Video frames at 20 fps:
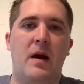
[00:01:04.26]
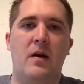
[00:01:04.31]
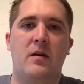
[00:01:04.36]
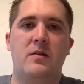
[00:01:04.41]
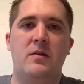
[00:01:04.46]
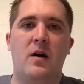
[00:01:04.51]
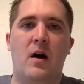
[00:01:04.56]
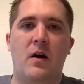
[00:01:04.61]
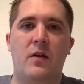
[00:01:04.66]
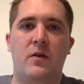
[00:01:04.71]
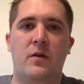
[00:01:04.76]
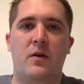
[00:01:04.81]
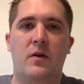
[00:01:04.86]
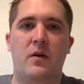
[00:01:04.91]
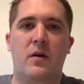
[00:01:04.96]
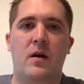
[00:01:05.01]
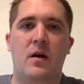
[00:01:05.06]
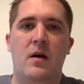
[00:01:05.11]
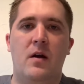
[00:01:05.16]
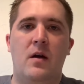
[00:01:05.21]
it to
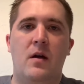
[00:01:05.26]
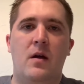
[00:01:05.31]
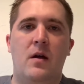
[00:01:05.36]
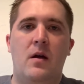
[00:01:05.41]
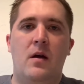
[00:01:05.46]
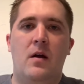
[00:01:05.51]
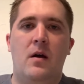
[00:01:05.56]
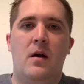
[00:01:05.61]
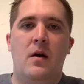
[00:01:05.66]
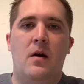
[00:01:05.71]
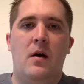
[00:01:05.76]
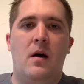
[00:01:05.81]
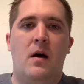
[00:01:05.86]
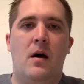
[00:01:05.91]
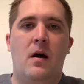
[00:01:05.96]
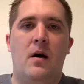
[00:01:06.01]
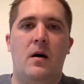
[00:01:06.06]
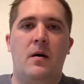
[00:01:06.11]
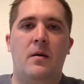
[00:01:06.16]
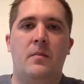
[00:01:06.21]
other
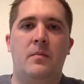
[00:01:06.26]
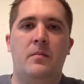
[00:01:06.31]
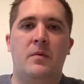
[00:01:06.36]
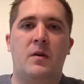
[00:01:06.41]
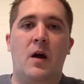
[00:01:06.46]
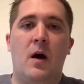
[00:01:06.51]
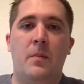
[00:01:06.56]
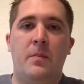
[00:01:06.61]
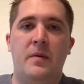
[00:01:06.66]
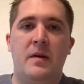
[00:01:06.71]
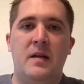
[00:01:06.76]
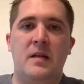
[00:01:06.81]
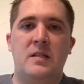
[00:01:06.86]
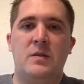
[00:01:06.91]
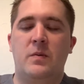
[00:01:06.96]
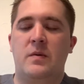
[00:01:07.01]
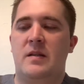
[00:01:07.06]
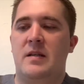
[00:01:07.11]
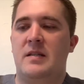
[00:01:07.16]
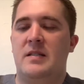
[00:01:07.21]
companies
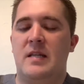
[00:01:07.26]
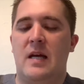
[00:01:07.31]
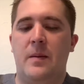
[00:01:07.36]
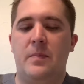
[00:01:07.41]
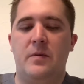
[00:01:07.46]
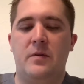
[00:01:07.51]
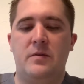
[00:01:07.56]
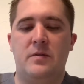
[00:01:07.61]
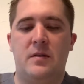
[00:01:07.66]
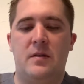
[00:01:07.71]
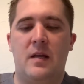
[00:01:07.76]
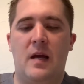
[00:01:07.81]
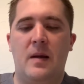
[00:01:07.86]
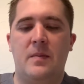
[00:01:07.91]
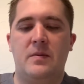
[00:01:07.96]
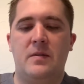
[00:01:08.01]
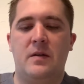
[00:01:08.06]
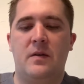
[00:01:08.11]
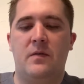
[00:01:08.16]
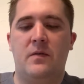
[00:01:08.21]
with these
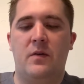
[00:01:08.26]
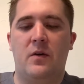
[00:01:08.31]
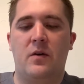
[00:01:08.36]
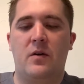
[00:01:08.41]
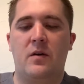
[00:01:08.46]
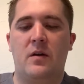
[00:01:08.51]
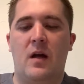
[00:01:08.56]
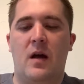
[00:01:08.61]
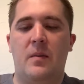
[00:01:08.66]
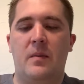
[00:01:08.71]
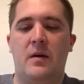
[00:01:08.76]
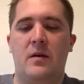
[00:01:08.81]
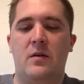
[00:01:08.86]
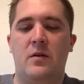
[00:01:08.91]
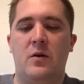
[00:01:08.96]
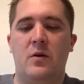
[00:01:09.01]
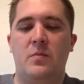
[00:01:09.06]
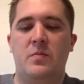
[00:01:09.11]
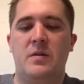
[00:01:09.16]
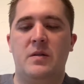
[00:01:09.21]
types of ergonomic
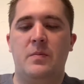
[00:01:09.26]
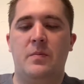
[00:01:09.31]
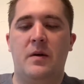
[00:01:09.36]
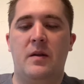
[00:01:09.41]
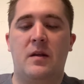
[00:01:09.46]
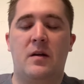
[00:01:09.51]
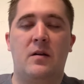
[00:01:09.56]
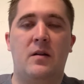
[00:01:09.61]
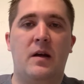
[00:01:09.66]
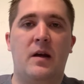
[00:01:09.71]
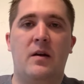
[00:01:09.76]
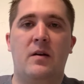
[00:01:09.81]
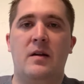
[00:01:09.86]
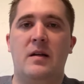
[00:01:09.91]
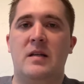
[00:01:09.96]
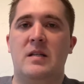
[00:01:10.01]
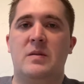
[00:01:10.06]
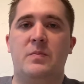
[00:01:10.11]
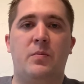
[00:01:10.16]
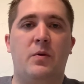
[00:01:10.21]
loupes, but the clarity
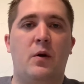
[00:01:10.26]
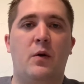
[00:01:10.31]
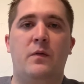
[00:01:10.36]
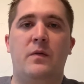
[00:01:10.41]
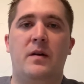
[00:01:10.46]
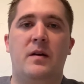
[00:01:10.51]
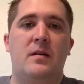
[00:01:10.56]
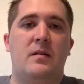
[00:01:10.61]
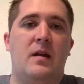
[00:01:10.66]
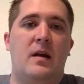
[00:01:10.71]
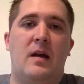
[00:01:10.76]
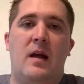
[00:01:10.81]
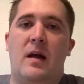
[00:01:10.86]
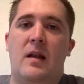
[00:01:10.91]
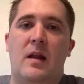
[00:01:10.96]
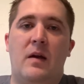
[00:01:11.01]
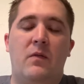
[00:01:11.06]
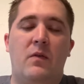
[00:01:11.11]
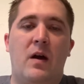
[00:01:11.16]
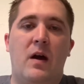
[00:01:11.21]
is perfect. Like I
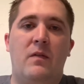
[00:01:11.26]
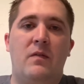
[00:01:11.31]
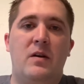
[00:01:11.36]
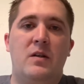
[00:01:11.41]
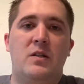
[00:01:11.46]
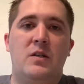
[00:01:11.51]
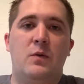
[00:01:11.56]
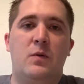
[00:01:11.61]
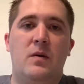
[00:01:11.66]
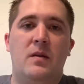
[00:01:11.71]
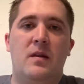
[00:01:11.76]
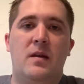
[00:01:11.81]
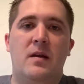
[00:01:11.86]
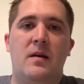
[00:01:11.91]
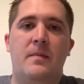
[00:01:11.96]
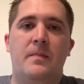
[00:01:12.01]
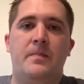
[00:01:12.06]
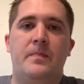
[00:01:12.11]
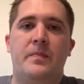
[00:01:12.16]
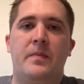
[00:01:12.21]
never have issue with
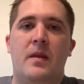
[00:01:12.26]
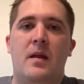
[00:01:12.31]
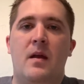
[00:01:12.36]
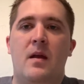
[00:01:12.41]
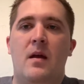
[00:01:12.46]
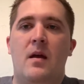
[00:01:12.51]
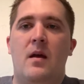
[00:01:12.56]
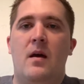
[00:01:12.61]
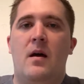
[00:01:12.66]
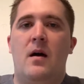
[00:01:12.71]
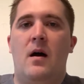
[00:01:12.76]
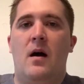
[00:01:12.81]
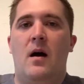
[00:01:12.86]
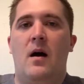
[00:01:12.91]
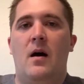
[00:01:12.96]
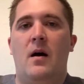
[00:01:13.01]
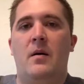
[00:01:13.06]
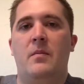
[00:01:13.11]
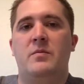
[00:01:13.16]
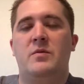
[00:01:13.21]
it.
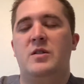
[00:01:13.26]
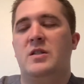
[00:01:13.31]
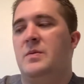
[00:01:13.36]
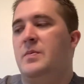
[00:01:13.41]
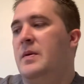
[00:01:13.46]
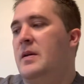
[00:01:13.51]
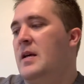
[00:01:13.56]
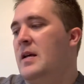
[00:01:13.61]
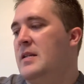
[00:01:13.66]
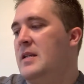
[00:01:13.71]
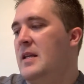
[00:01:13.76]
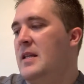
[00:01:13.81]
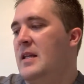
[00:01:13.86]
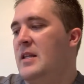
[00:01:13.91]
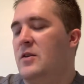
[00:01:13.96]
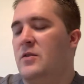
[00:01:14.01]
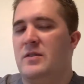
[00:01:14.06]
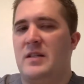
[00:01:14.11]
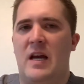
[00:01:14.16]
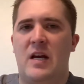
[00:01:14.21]
Just because I think
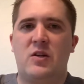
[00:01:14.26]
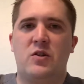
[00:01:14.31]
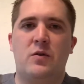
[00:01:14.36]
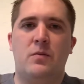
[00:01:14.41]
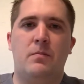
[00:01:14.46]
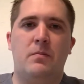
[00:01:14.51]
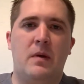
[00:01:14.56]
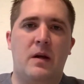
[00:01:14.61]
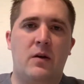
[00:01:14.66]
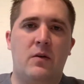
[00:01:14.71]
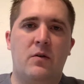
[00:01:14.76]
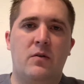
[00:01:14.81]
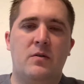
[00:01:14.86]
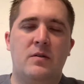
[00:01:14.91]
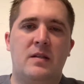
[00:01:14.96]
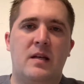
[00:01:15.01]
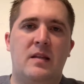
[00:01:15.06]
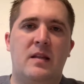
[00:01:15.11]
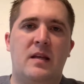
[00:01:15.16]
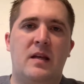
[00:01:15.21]
there's extra mirrors.
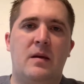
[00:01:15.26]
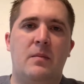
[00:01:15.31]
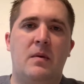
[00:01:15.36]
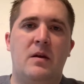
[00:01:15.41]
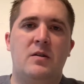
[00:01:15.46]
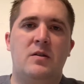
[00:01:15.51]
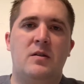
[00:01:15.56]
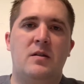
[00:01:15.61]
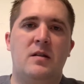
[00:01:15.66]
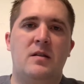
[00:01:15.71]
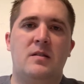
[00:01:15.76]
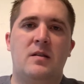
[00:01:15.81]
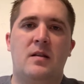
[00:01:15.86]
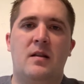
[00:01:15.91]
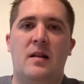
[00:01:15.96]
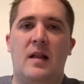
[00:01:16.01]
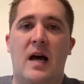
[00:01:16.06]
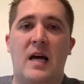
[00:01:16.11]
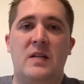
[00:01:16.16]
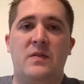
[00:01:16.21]
I think I mentioned this on the
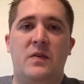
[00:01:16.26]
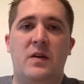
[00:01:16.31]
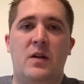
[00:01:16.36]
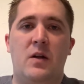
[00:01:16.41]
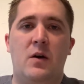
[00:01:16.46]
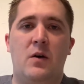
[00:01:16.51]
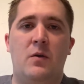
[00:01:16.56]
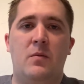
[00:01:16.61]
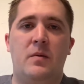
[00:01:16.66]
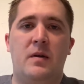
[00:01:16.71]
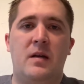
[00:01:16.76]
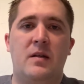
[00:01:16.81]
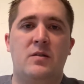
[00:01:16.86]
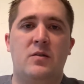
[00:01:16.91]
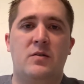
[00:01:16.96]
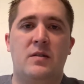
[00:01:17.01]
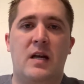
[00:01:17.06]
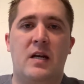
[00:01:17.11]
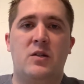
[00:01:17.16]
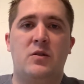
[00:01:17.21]
last video. Because
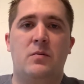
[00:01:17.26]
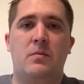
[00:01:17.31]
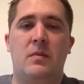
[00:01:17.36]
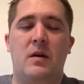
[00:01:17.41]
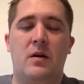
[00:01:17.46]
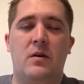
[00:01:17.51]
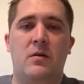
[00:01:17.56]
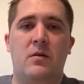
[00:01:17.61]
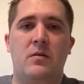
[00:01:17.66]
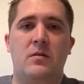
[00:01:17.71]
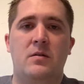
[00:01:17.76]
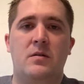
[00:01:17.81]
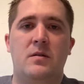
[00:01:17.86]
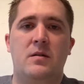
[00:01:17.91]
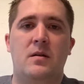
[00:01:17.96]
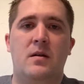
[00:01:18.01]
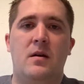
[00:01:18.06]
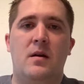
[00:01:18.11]
there's extra mirrors,